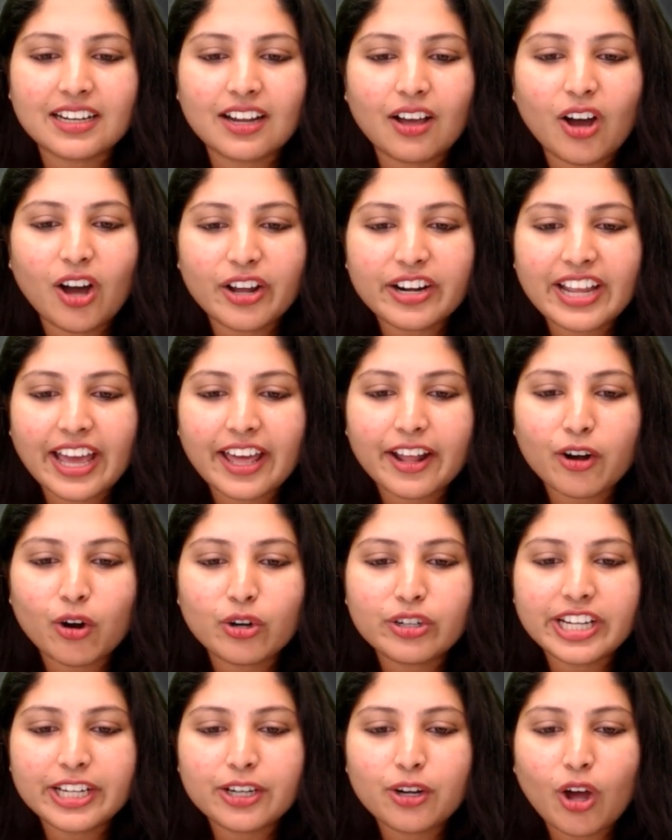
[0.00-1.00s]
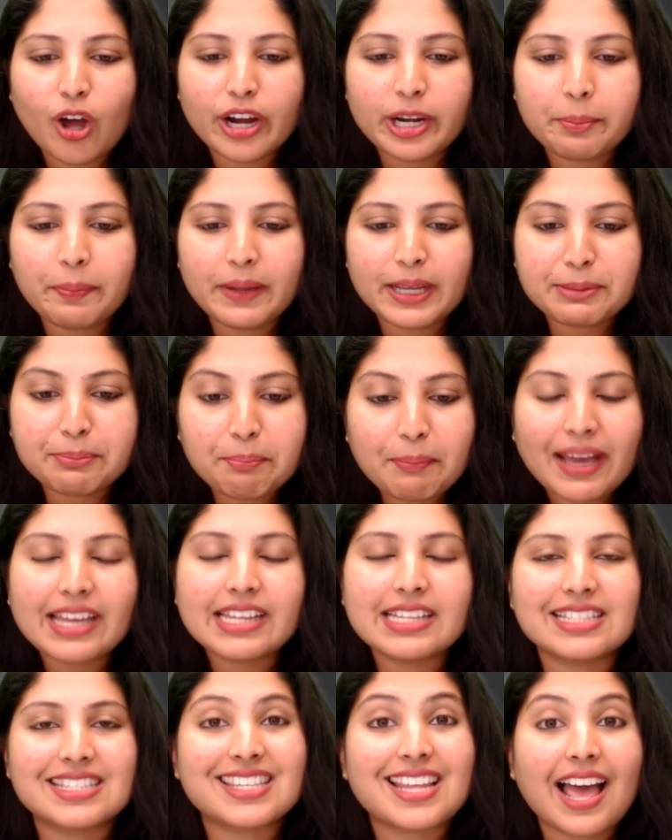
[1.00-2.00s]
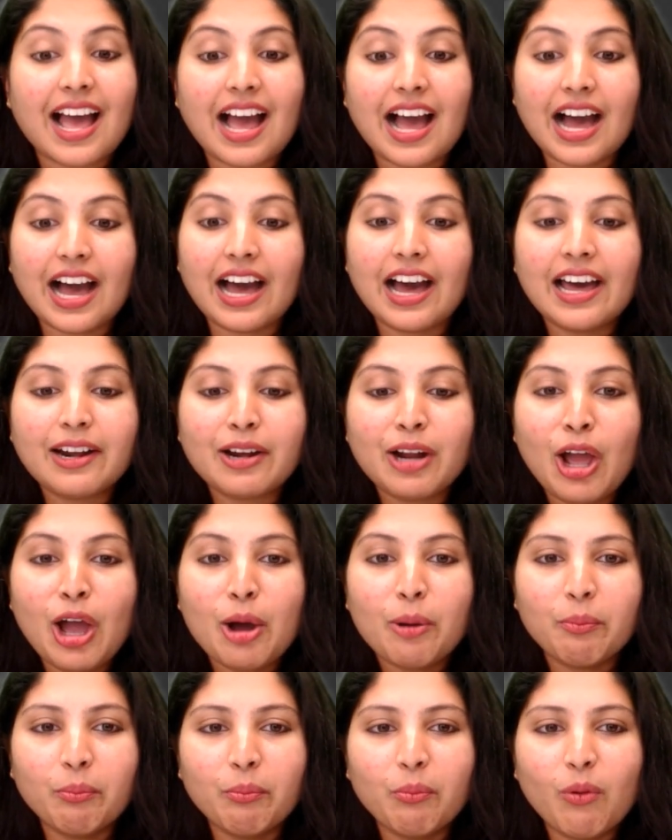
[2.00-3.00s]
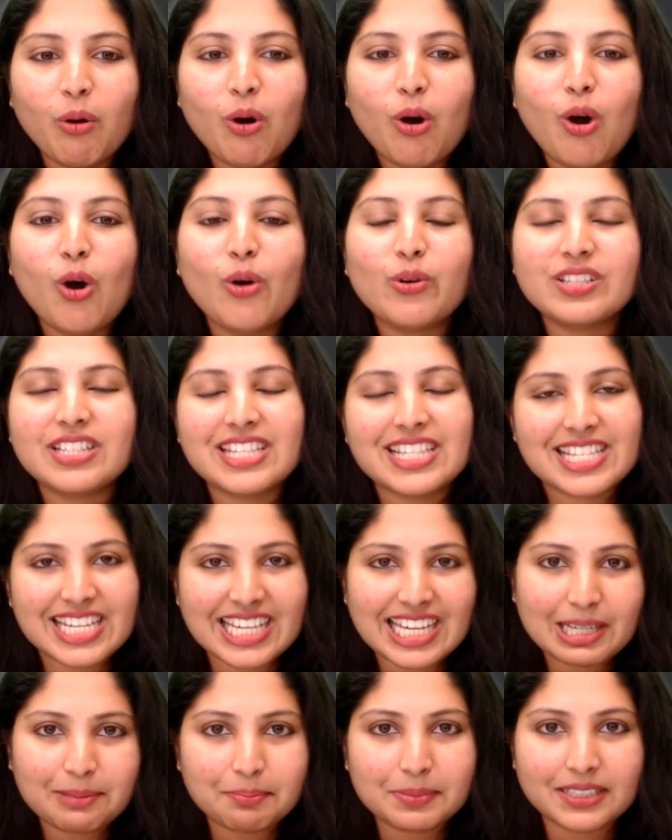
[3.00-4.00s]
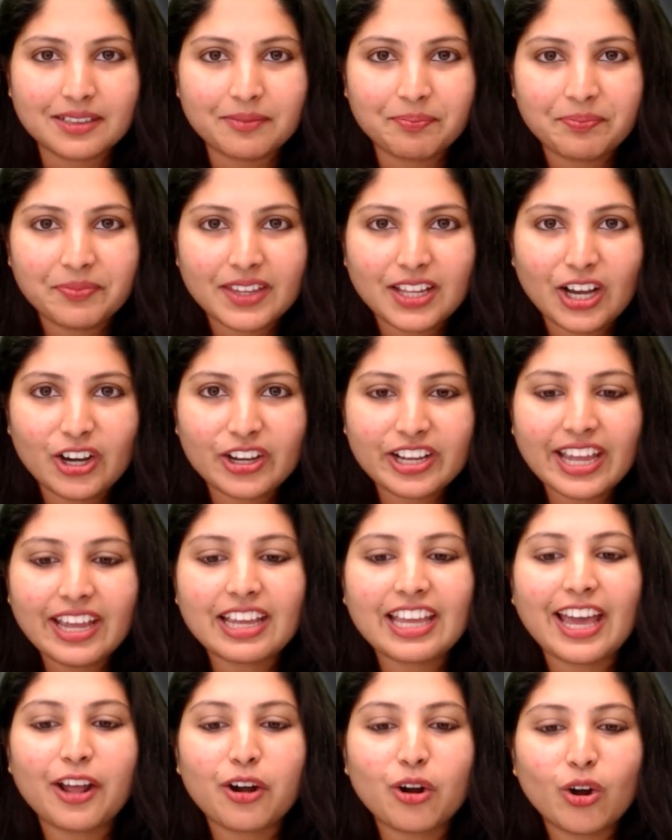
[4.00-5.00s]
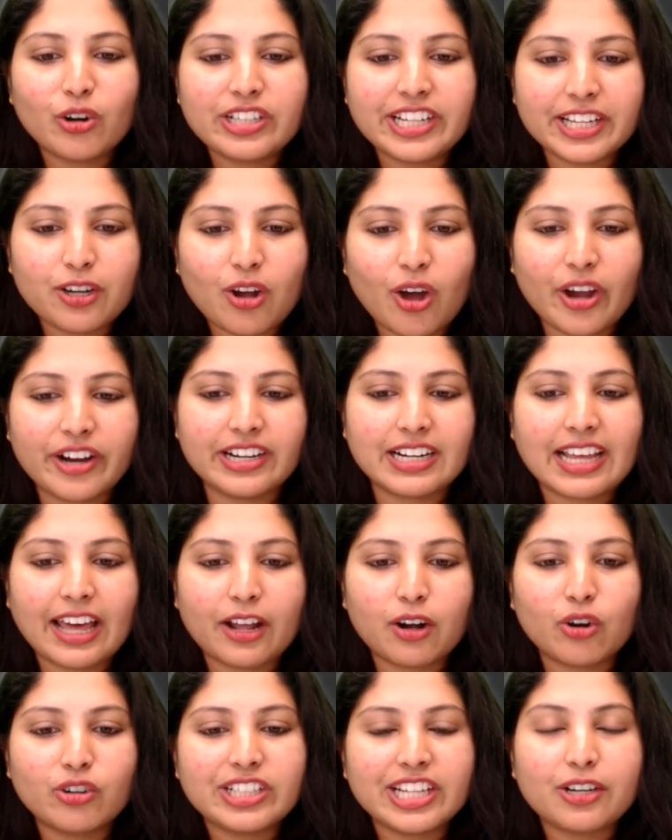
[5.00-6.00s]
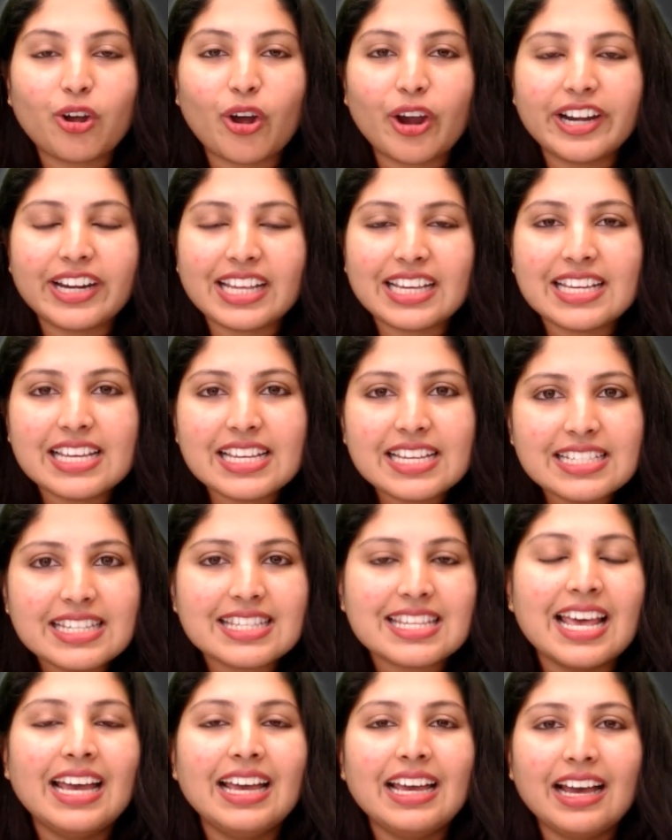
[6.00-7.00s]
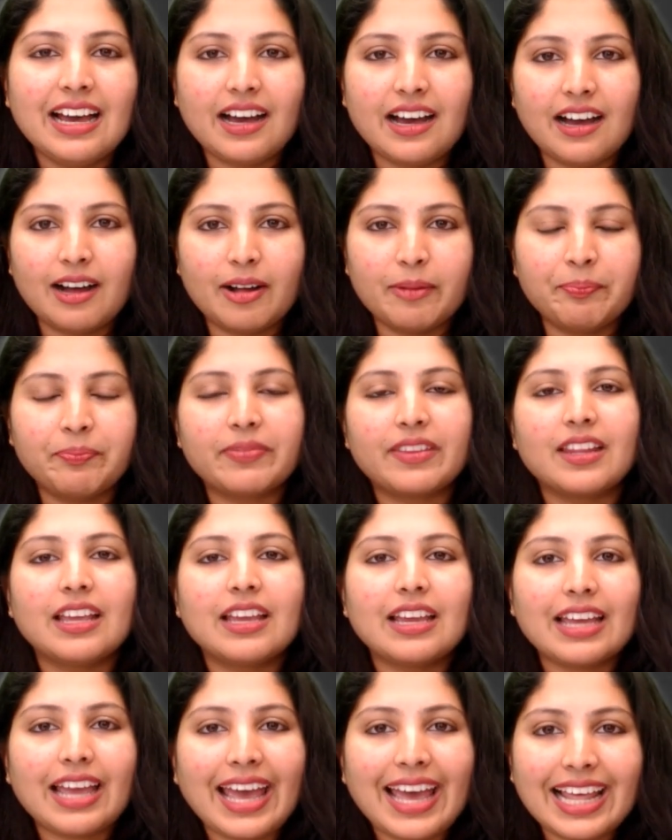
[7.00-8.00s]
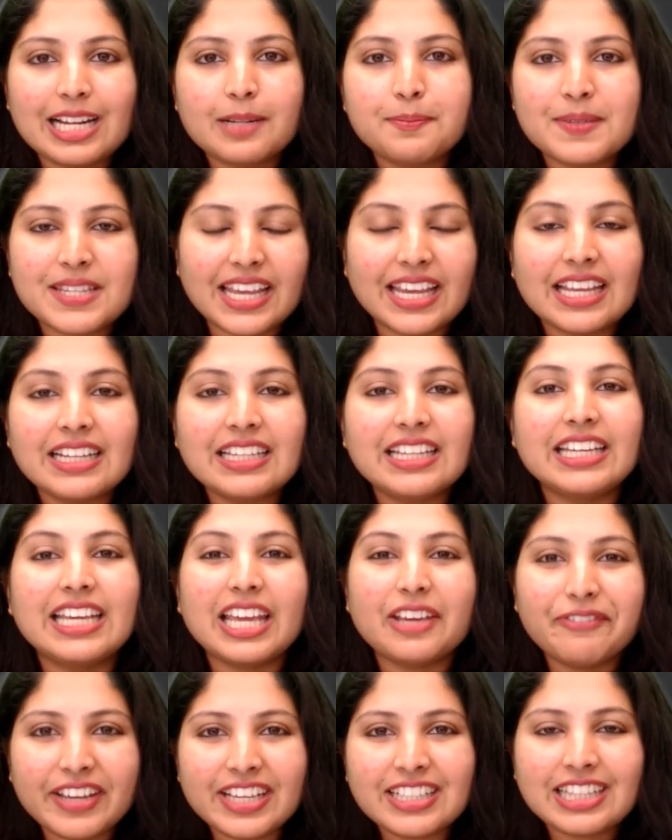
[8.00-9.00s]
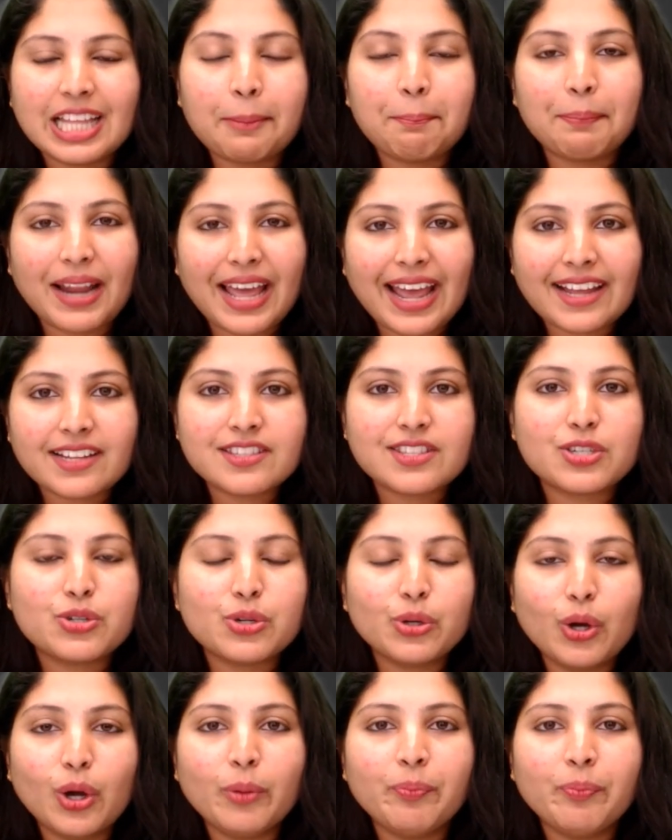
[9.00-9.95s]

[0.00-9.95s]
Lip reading: or carotenoid pigments are more stable. Okay, carotenoid is helps in giving the plants to